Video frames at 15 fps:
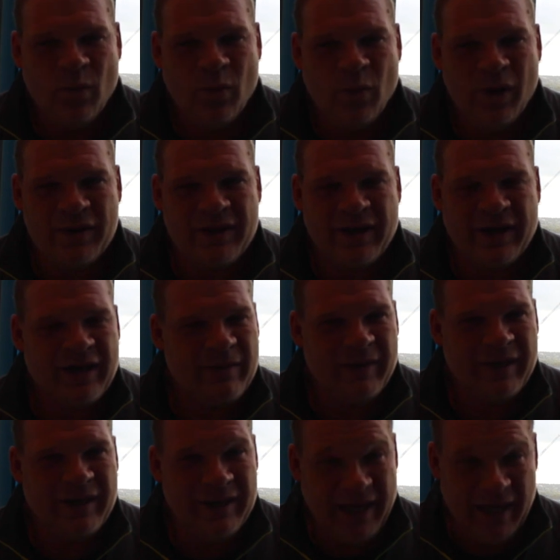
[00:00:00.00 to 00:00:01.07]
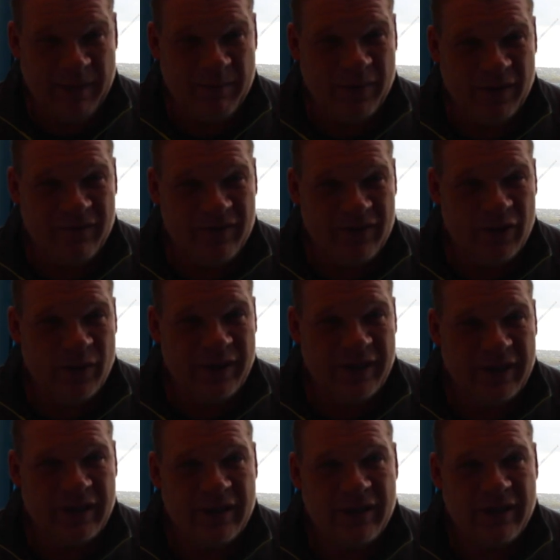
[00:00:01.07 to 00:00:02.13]
what they're going to be capable of
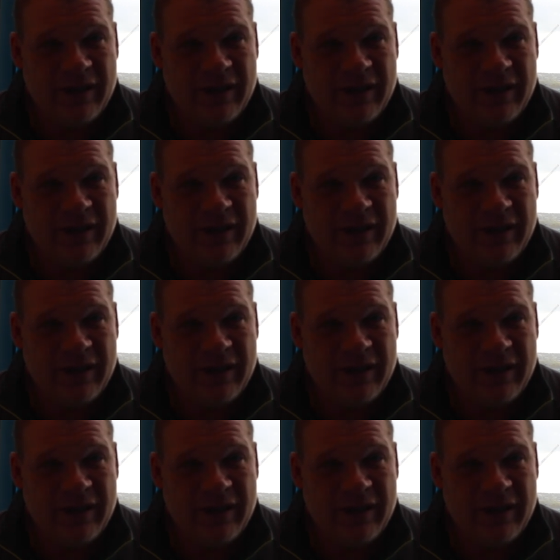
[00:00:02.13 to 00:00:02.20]
doing